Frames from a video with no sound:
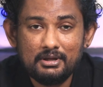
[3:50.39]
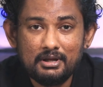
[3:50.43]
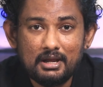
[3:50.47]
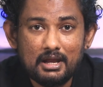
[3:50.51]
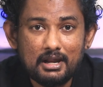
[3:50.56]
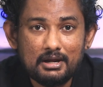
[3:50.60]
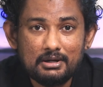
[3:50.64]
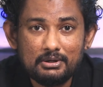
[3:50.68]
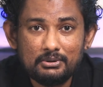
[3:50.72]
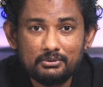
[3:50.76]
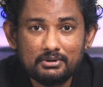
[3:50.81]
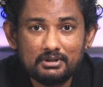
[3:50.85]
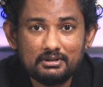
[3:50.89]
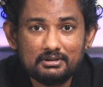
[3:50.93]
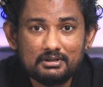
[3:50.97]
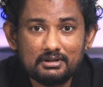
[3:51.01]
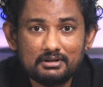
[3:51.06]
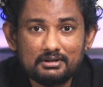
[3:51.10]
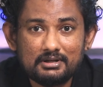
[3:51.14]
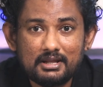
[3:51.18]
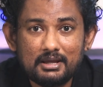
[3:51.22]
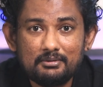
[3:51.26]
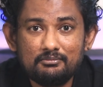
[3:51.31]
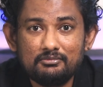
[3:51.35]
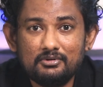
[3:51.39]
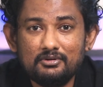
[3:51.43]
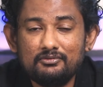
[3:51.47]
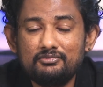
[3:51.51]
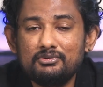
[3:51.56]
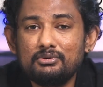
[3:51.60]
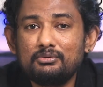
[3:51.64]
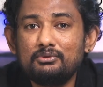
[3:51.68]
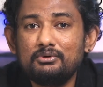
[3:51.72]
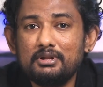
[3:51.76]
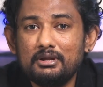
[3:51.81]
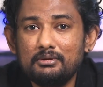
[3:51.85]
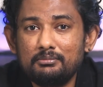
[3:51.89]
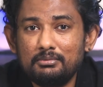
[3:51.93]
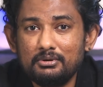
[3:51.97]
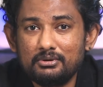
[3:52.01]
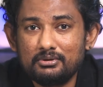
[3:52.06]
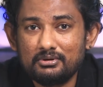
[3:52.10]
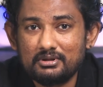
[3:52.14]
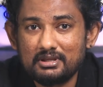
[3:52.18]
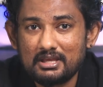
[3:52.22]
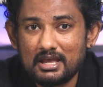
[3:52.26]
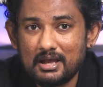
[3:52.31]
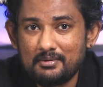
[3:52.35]
And during that time, if you could able
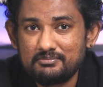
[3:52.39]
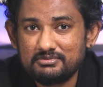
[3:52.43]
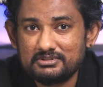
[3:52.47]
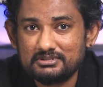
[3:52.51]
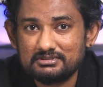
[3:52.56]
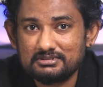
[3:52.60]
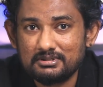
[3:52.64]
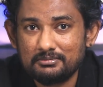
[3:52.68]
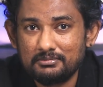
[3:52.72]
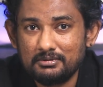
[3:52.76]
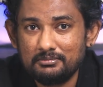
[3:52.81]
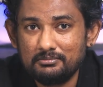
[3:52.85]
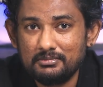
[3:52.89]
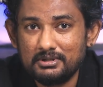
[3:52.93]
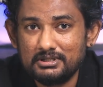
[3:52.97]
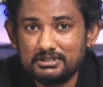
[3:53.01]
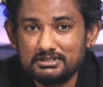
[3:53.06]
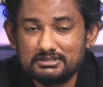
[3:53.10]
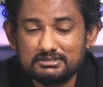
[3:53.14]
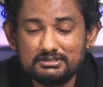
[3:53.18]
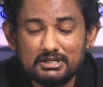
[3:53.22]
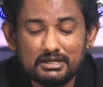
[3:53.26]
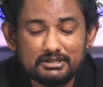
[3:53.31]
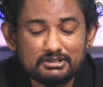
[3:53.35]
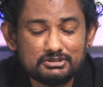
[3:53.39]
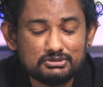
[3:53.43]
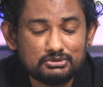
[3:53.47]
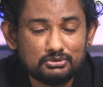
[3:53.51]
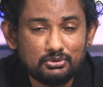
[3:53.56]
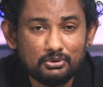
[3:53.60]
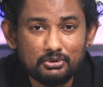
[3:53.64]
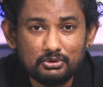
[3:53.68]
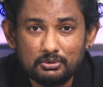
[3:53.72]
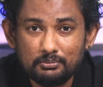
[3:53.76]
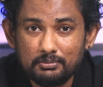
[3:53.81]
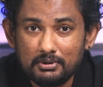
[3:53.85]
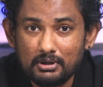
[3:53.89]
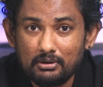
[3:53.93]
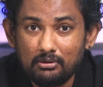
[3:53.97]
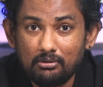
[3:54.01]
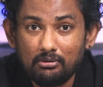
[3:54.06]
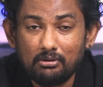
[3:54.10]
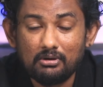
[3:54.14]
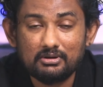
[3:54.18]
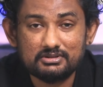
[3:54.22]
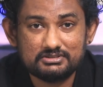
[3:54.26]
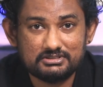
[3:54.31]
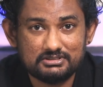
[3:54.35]
to capture some images, that is going to be
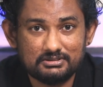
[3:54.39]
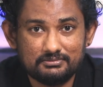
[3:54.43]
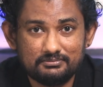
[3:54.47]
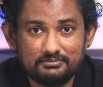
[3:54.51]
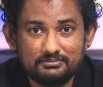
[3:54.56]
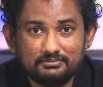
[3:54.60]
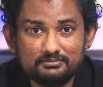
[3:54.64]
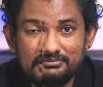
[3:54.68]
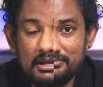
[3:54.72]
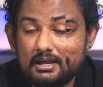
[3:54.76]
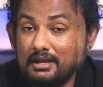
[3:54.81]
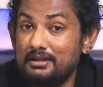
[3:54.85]
awesome.